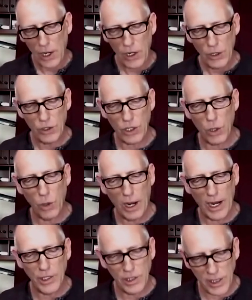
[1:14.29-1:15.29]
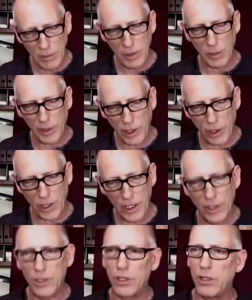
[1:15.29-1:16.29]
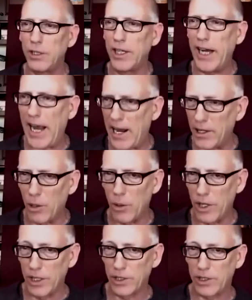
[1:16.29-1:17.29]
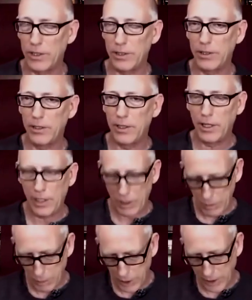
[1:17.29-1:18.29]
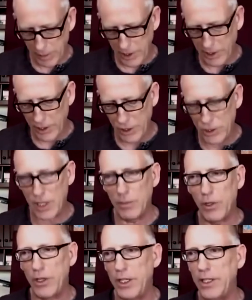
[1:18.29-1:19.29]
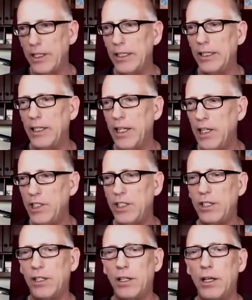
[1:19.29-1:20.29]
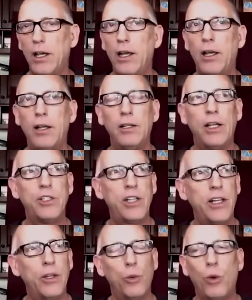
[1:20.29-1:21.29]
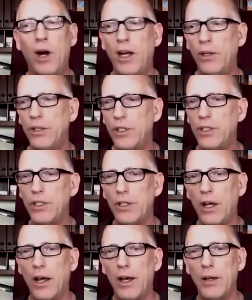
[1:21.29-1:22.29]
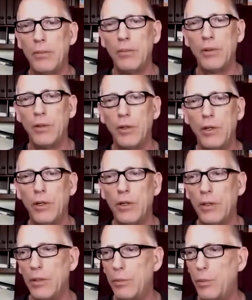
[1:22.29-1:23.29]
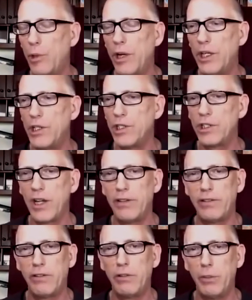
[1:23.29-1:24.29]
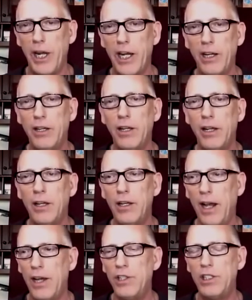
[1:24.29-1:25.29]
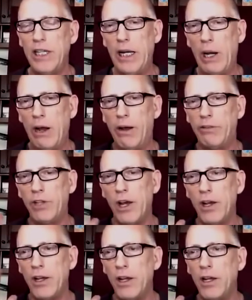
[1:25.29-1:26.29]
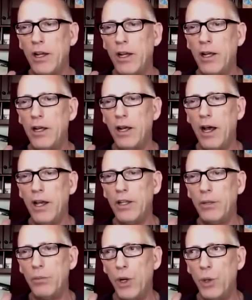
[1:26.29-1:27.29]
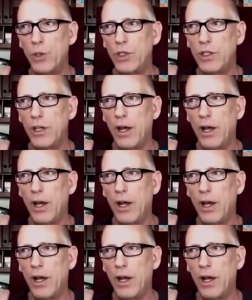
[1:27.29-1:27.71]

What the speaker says: So I seem to be good in certain categories. But let me tell you some of the least, let's say the wildest predictions I've ever made and see how I've done on the most